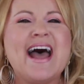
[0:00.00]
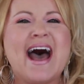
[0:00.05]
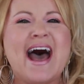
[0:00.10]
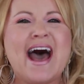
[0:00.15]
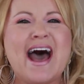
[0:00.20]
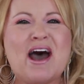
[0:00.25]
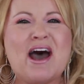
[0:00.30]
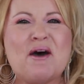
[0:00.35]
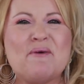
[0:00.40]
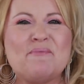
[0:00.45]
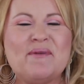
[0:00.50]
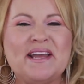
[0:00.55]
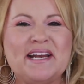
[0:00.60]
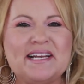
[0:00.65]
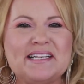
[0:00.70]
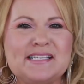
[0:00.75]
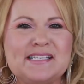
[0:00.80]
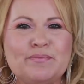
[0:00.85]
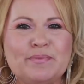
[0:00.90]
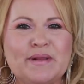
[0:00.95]
Um, it
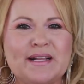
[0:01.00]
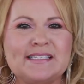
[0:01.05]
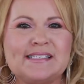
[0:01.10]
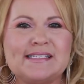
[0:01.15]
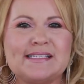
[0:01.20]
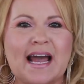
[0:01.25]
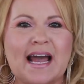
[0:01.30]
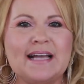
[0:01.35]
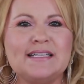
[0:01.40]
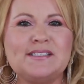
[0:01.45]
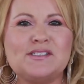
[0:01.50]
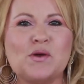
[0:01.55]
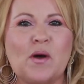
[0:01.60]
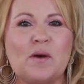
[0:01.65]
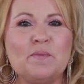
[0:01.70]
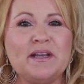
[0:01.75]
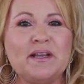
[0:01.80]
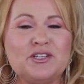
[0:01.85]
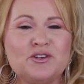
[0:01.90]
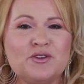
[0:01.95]
is a plus size, so I'll
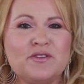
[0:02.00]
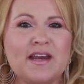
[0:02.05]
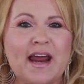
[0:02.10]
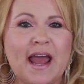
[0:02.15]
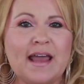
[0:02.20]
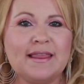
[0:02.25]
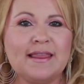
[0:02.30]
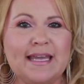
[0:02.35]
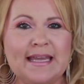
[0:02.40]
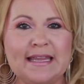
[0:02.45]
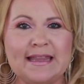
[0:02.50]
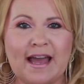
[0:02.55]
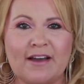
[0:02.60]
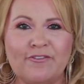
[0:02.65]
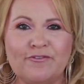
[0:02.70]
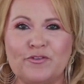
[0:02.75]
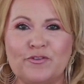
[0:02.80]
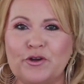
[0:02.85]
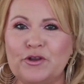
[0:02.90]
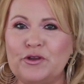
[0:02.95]
make sure that I link
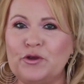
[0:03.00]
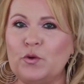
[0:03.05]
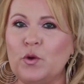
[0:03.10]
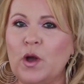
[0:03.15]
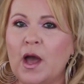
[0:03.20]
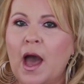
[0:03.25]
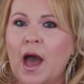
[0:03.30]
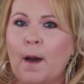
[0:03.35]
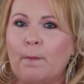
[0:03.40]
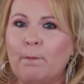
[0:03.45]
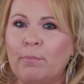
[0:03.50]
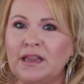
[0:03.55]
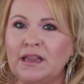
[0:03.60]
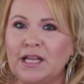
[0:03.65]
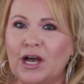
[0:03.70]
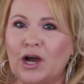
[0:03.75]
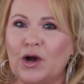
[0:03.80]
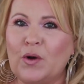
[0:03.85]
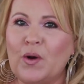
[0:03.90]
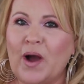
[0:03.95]
that for you
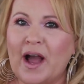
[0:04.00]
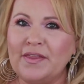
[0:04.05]
below.